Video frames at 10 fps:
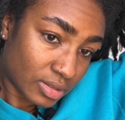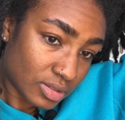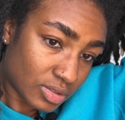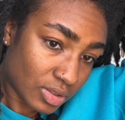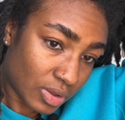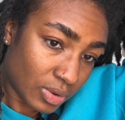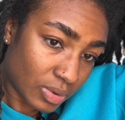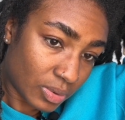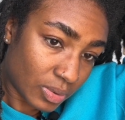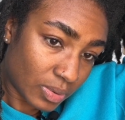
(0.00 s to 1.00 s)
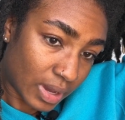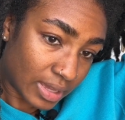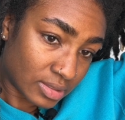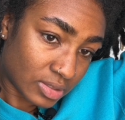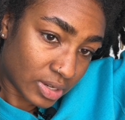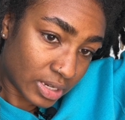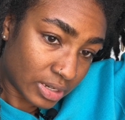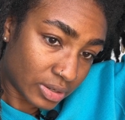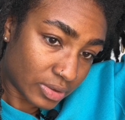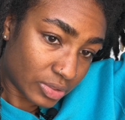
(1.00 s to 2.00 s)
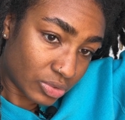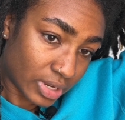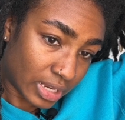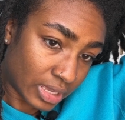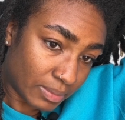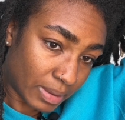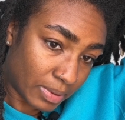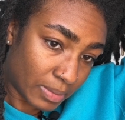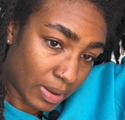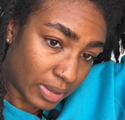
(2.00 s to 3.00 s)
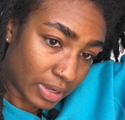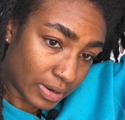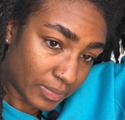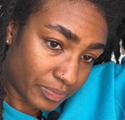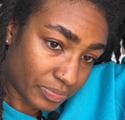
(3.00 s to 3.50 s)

so I started threading maybe about here,